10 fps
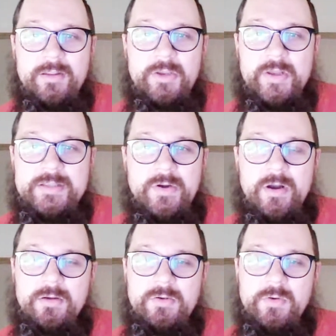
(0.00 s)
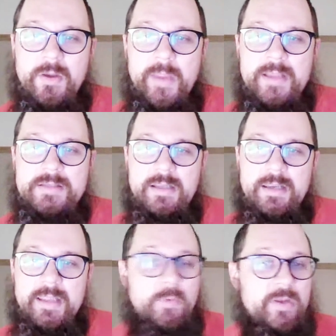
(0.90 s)
You guys are all amazing, and
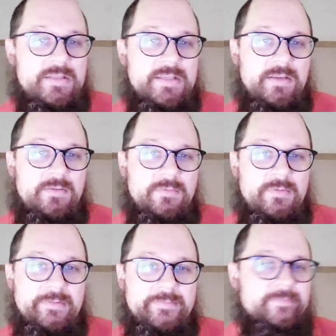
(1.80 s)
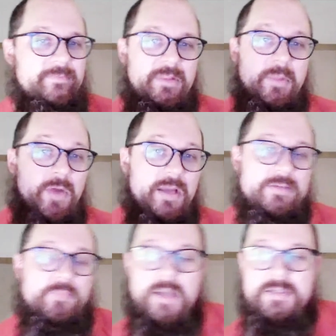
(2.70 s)
I can't wait to see the
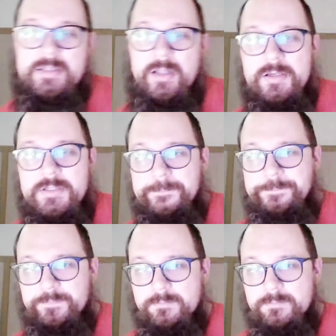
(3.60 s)
projects launch.